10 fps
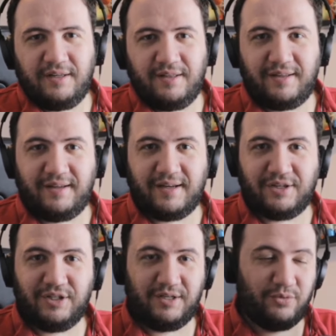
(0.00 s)
they
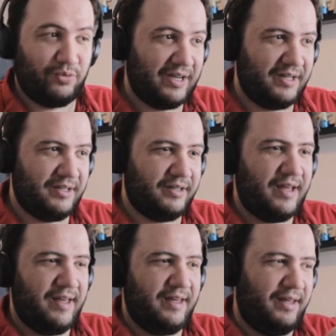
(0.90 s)
actually raided
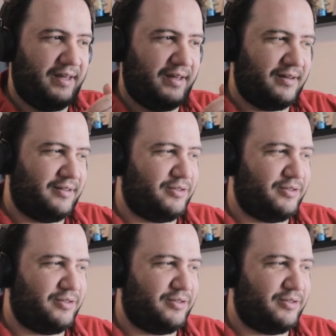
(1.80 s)
and